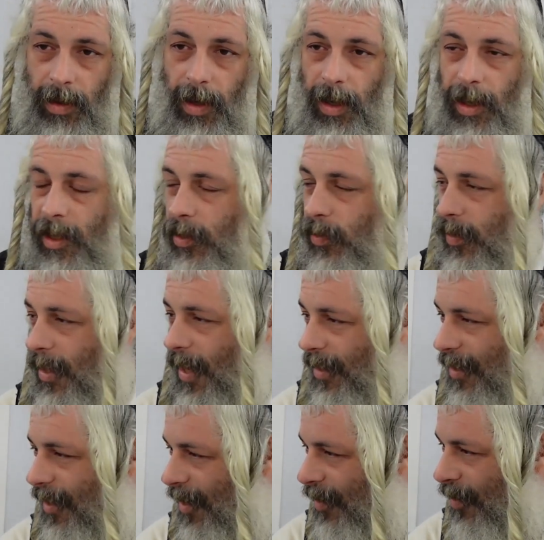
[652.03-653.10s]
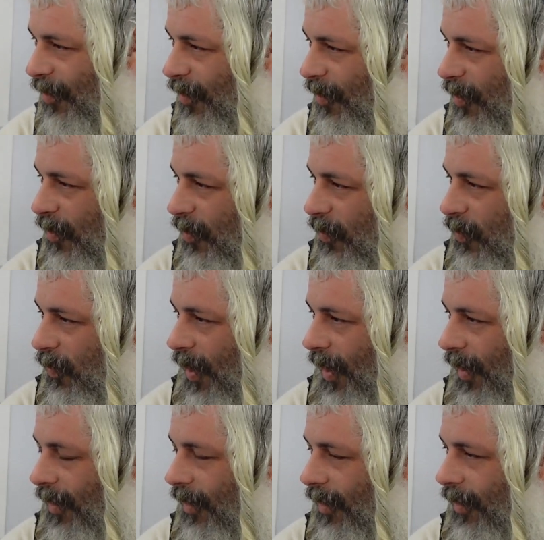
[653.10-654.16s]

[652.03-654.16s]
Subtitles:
and this was not done when